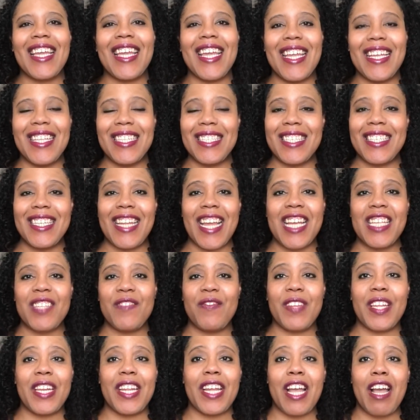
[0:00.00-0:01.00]
In today's
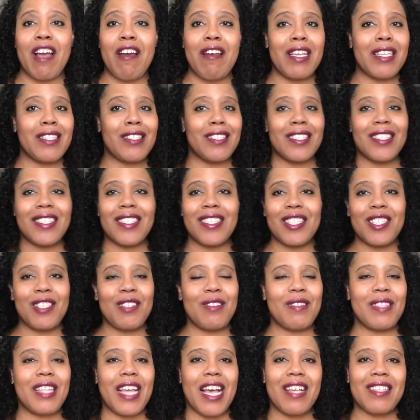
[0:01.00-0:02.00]
video, it's just a
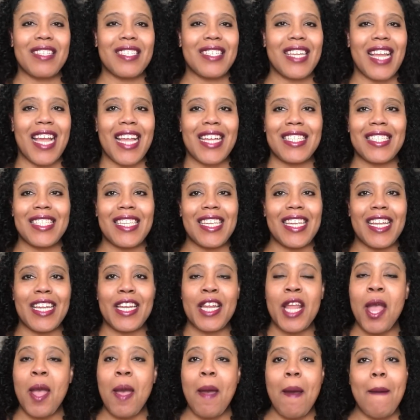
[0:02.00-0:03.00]

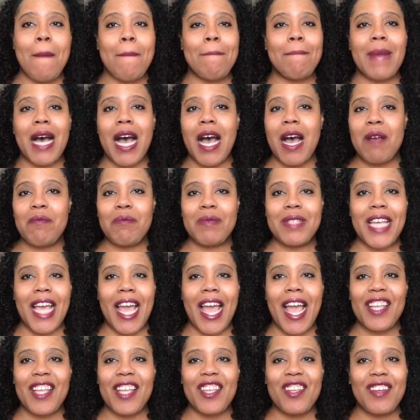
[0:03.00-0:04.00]
2019 mom
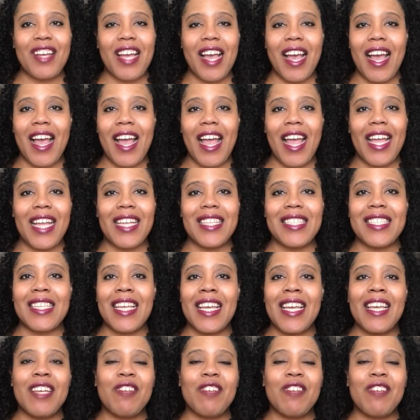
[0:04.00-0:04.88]
tag, you guys.